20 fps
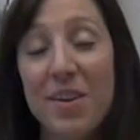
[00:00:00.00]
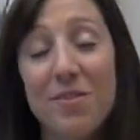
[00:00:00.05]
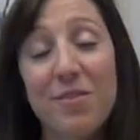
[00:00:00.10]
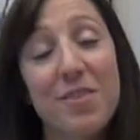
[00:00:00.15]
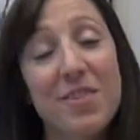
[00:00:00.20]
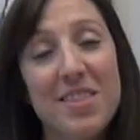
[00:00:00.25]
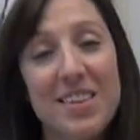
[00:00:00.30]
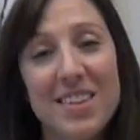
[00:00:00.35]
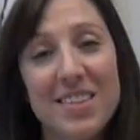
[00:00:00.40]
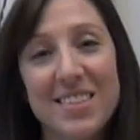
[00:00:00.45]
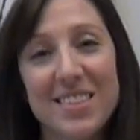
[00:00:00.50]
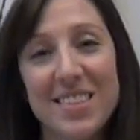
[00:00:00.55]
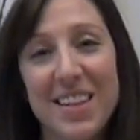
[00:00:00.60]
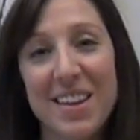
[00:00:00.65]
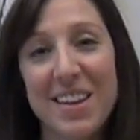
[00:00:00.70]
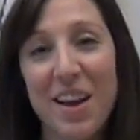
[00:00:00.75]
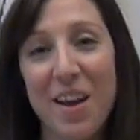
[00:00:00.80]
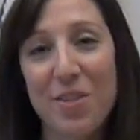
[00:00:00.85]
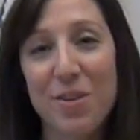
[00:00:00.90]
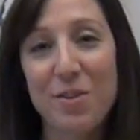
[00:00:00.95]
For this
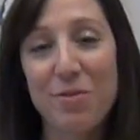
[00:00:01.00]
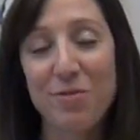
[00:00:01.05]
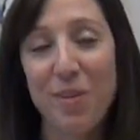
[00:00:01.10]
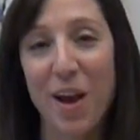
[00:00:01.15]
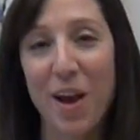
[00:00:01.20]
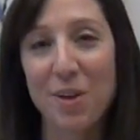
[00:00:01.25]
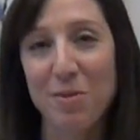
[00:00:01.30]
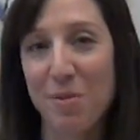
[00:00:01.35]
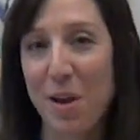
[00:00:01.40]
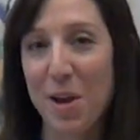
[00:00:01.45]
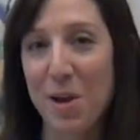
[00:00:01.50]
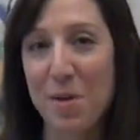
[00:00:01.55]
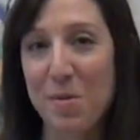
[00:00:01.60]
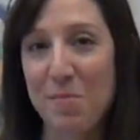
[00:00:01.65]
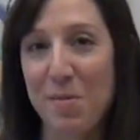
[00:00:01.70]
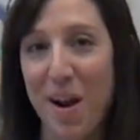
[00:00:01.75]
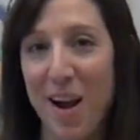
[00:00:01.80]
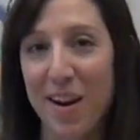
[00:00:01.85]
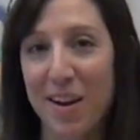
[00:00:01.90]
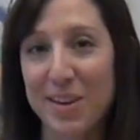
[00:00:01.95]
and other fine RACO
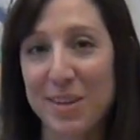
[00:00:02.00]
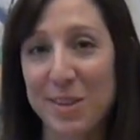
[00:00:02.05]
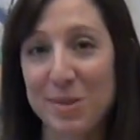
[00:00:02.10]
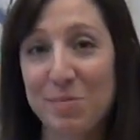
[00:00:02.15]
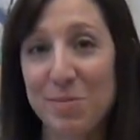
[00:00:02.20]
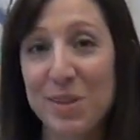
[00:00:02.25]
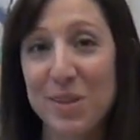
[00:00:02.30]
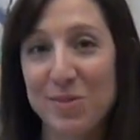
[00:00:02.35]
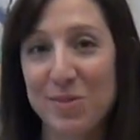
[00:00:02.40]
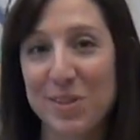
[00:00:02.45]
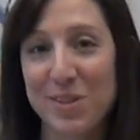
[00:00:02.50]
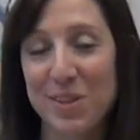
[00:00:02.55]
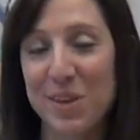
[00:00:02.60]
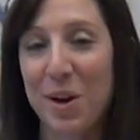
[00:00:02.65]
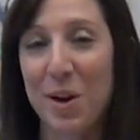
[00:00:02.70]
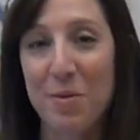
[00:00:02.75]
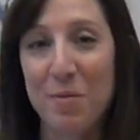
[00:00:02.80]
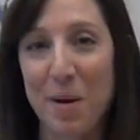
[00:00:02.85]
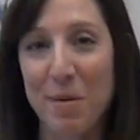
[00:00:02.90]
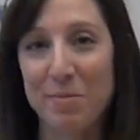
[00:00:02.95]
products, please visit
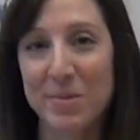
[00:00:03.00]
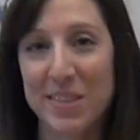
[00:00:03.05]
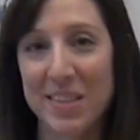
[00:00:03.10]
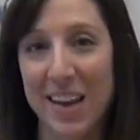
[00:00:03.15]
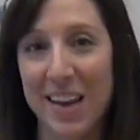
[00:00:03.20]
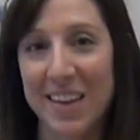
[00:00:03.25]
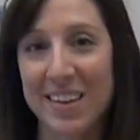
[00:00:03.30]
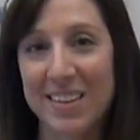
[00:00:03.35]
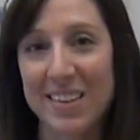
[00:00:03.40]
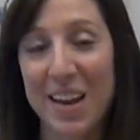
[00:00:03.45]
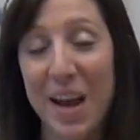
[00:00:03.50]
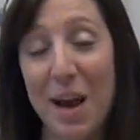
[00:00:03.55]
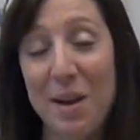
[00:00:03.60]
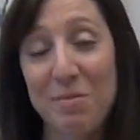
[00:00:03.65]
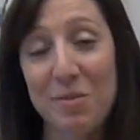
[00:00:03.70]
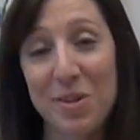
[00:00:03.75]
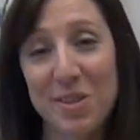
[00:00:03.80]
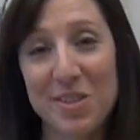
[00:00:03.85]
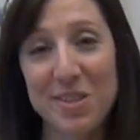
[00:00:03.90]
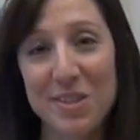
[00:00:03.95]
our website.
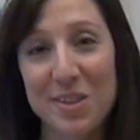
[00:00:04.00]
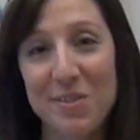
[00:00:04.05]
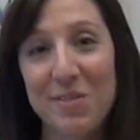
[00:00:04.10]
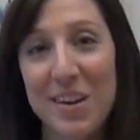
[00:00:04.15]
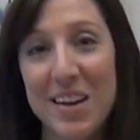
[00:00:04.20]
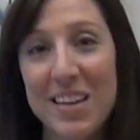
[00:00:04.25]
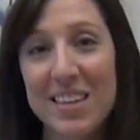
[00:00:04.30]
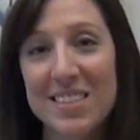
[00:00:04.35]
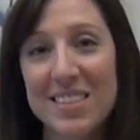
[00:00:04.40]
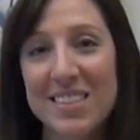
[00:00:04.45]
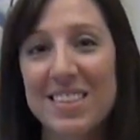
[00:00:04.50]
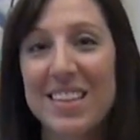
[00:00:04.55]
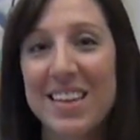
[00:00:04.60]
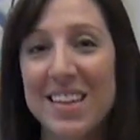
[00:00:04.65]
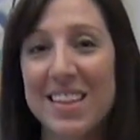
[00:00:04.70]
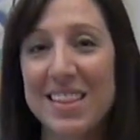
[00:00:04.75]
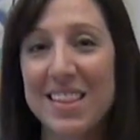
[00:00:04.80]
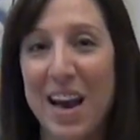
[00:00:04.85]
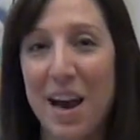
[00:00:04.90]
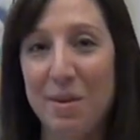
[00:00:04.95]
I'm Kristen Riggs,
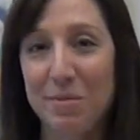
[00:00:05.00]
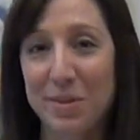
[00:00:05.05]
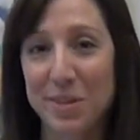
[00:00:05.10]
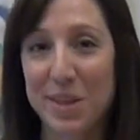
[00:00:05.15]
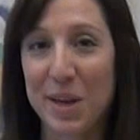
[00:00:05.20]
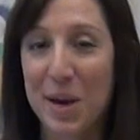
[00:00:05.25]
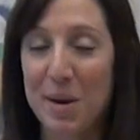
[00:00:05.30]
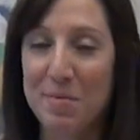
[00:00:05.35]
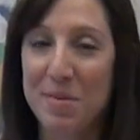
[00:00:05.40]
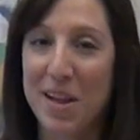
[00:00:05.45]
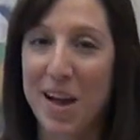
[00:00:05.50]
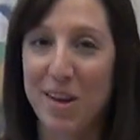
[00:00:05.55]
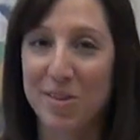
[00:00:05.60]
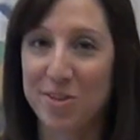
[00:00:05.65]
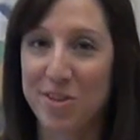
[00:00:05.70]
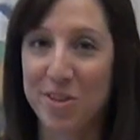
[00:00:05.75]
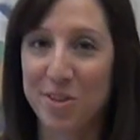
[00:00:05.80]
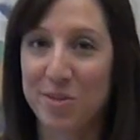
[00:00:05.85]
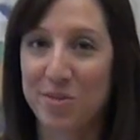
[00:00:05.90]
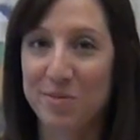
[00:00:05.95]
and that was a Hubbell How
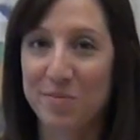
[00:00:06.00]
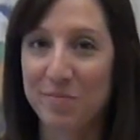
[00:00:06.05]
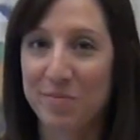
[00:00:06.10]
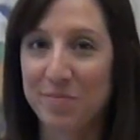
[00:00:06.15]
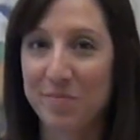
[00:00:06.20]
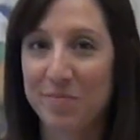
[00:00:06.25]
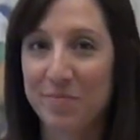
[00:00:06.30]
To.